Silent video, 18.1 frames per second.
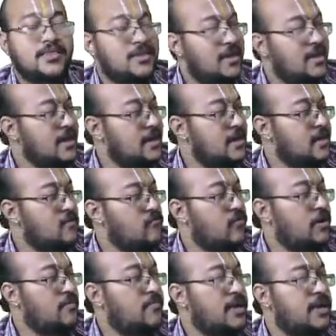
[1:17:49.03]
Here
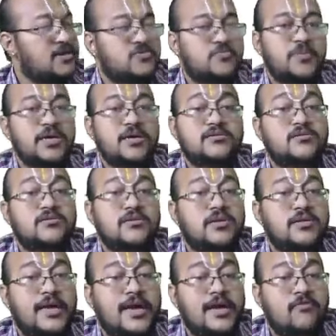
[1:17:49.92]
1 minus B is
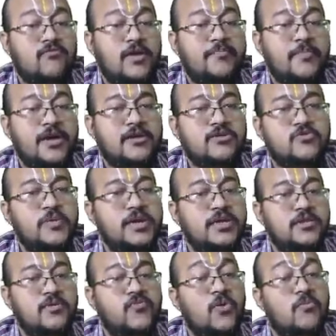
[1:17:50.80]
there. 1 minus B in
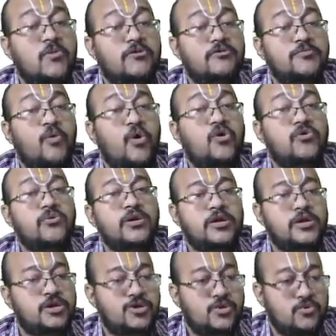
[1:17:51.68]
the formula is borrowing
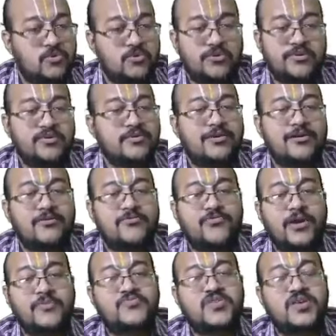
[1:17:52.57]
ratio, the
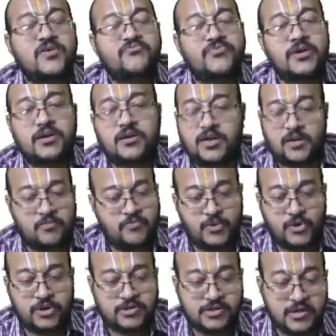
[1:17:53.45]
FCFE
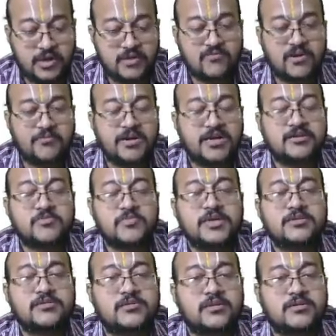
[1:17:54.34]
computation. Here 1 minus B
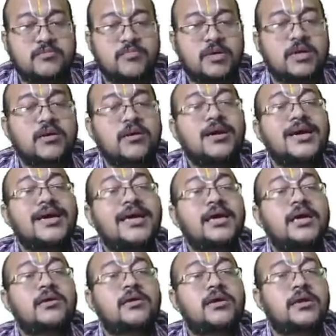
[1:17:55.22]
is nothing but
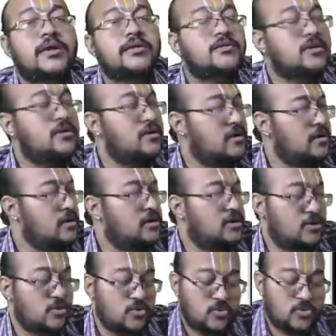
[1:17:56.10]
retention
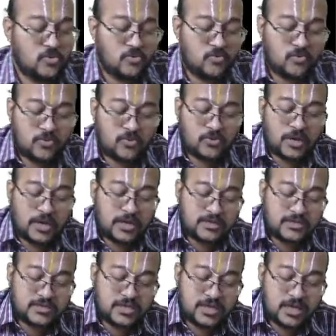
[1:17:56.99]
ratio. Okay,
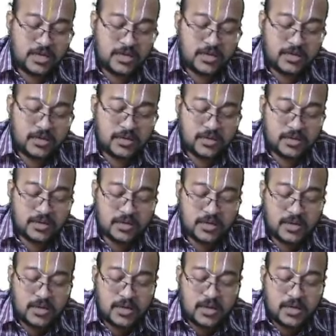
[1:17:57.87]
G
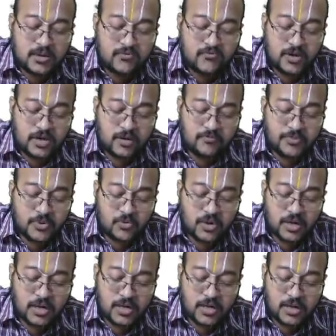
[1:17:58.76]
we compute
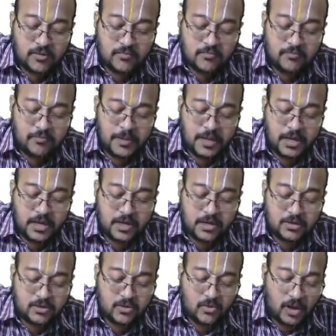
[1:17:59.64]
B
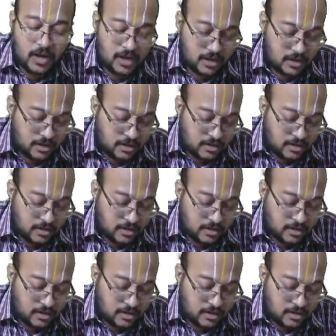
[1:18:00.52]
into R.